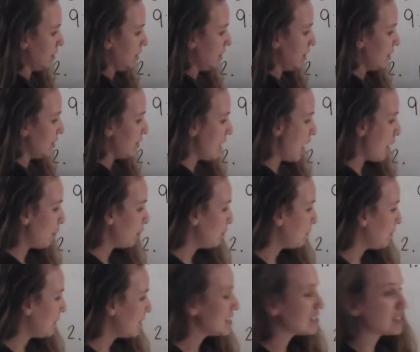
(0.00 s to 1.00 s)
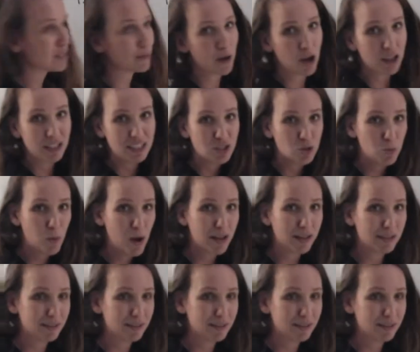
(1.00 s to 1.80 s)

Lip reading: That would be the smallest one.